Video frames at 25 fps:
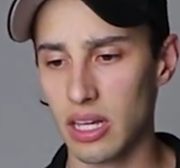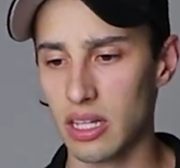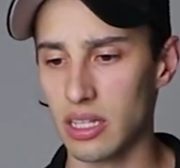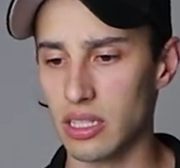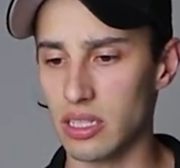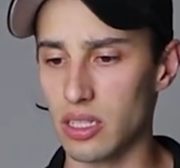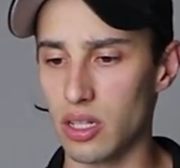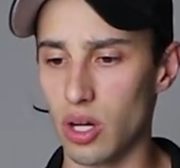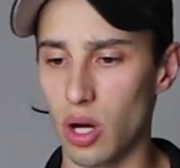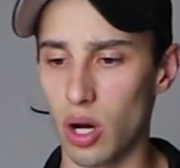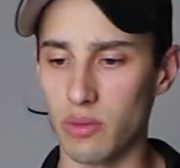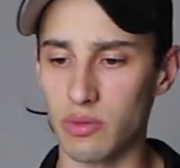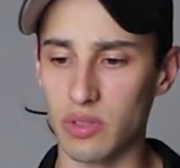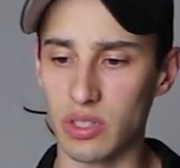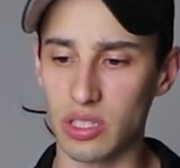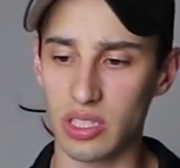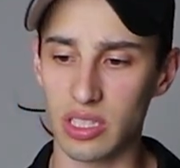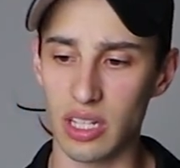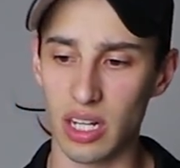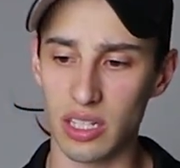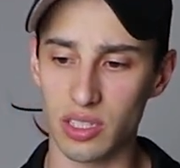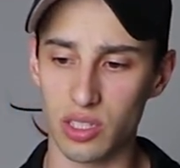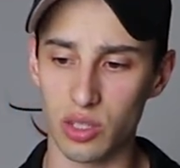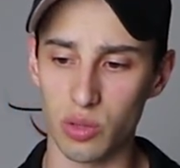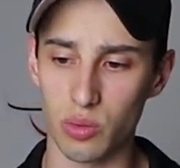I've
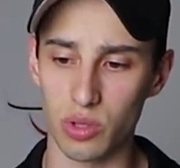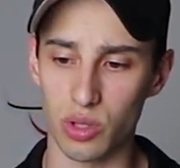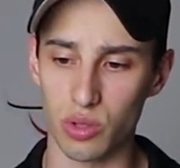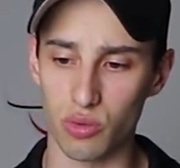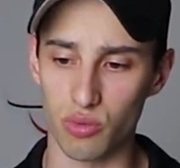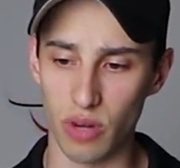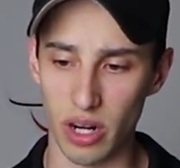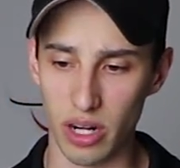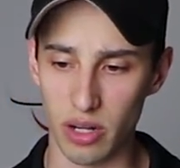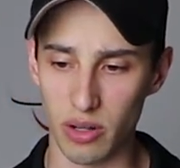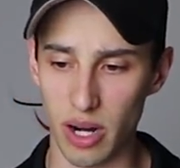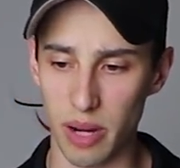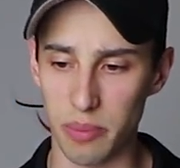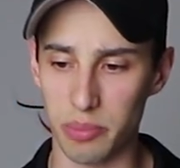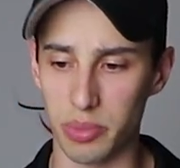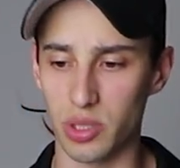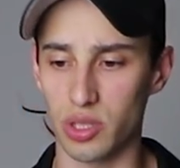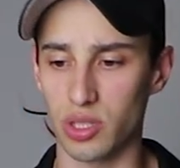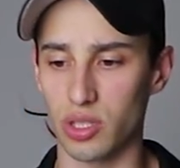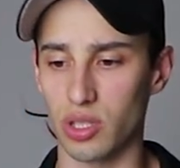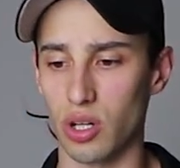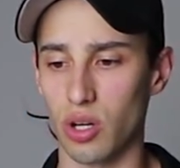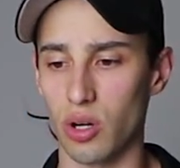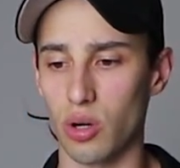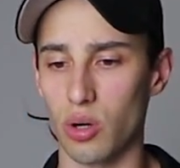discussed it with the runner
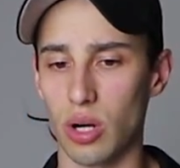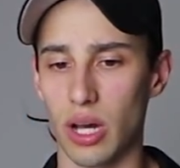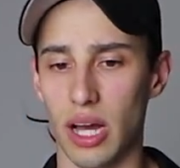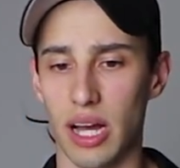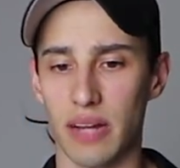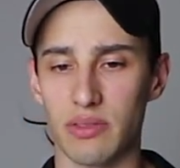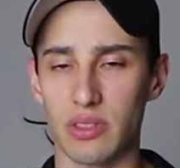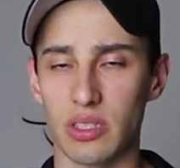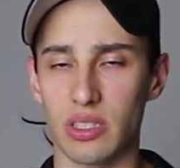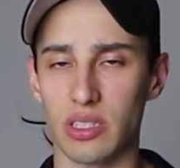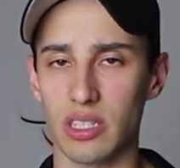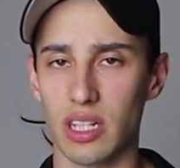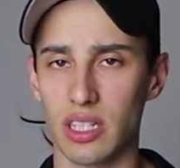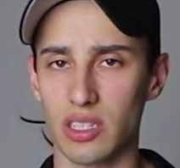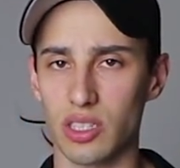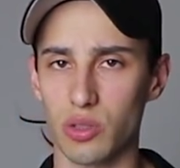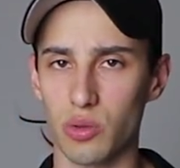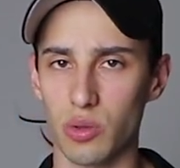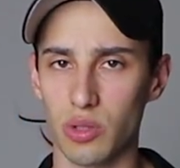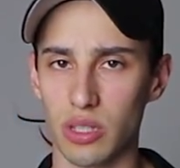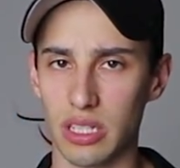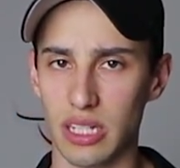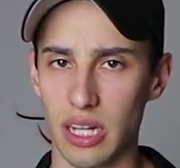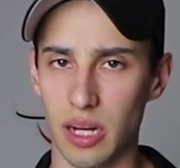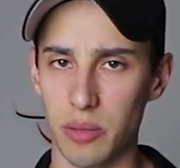episode. I've discussed it
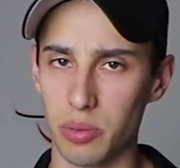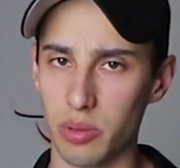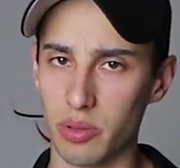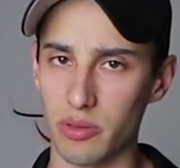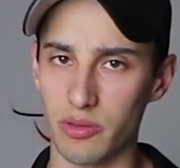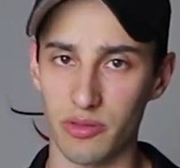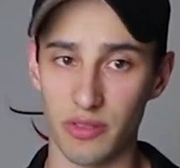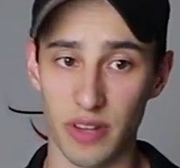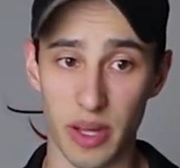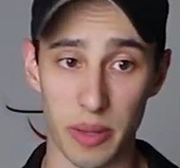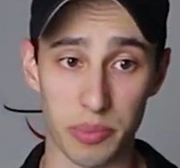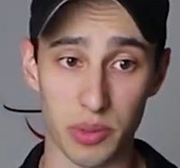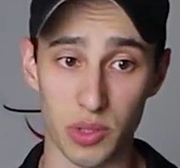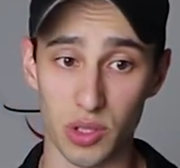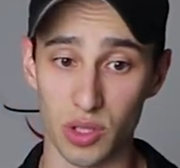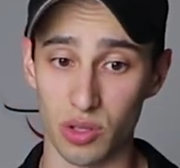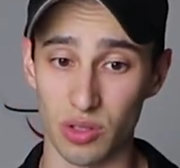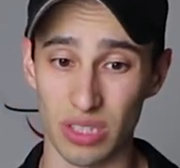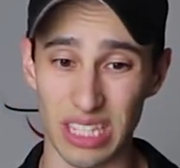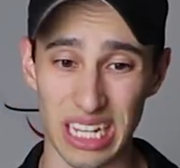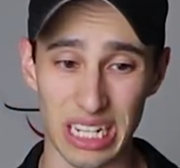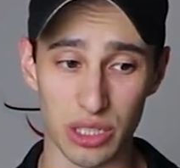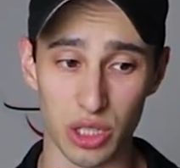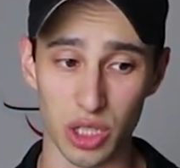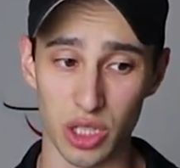with a couple of
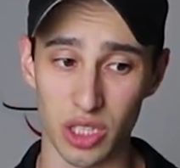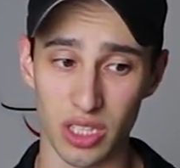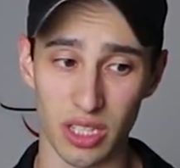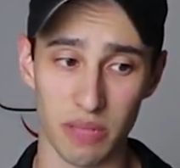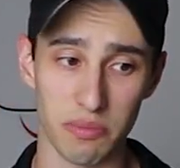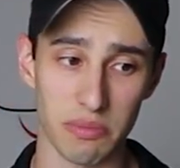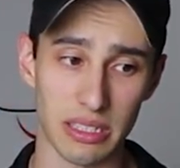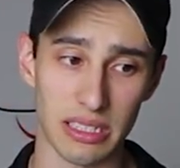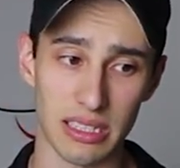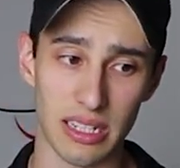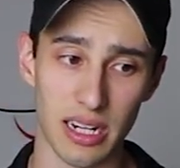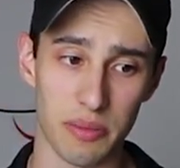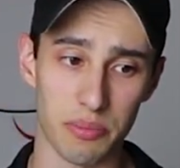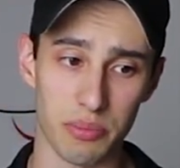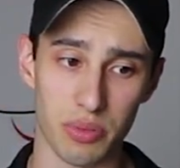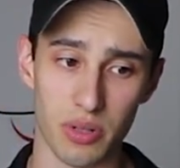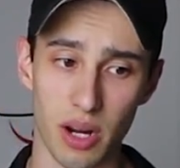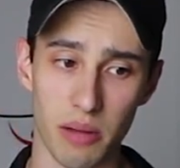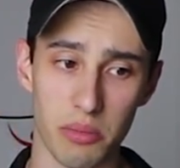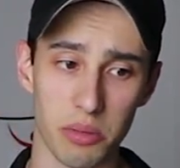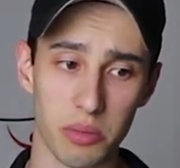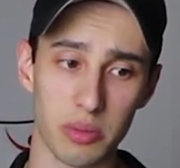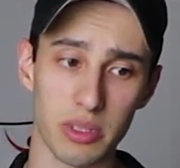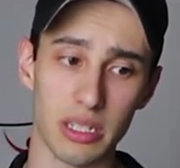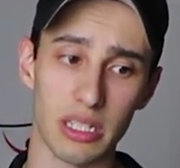episodes. Actually, it's something that I
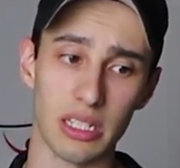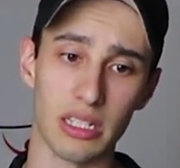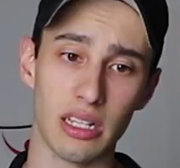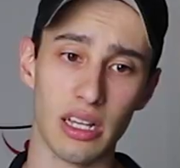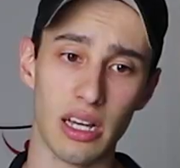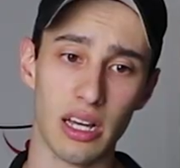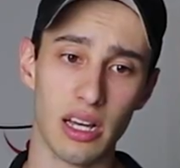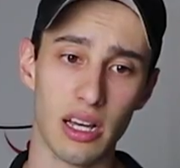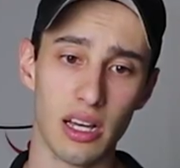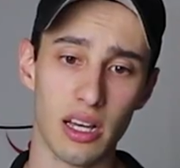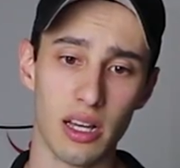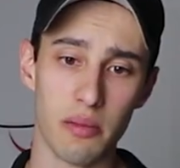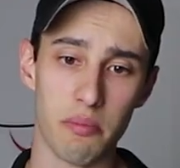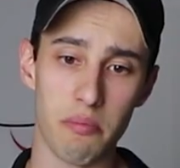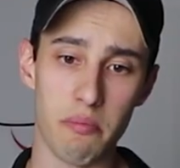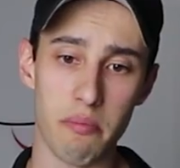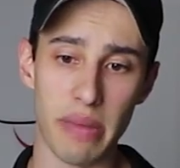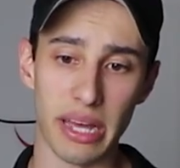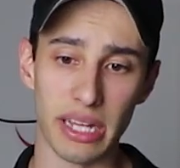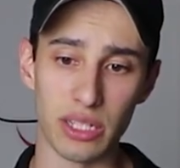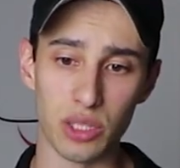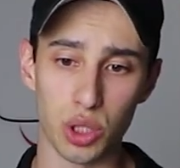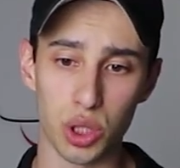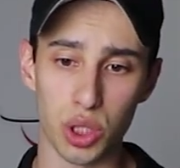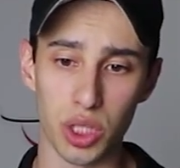probably
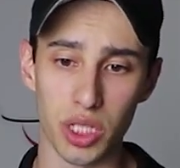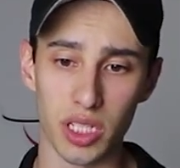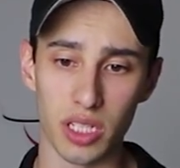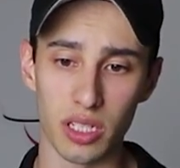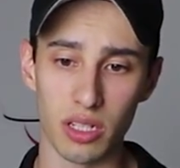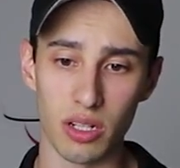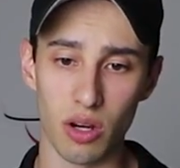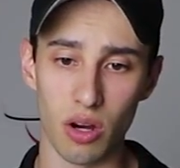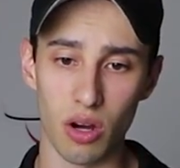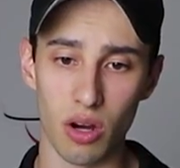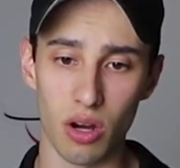mention,